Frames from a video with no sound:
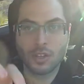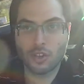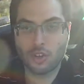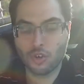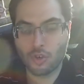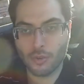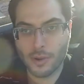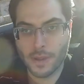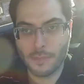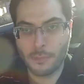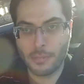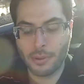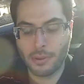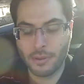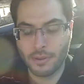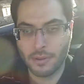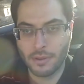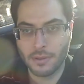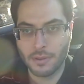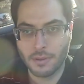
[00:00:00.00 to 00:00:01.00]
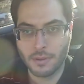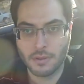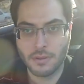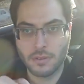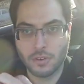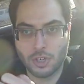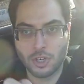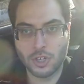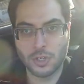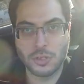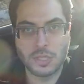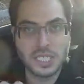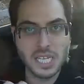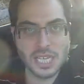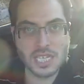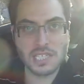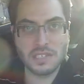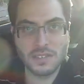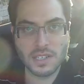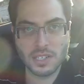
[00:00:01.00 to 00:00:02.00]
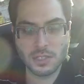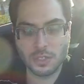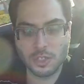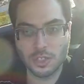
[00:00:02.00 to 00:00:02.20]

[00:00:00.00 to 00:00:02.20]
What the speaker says: Trip shoots his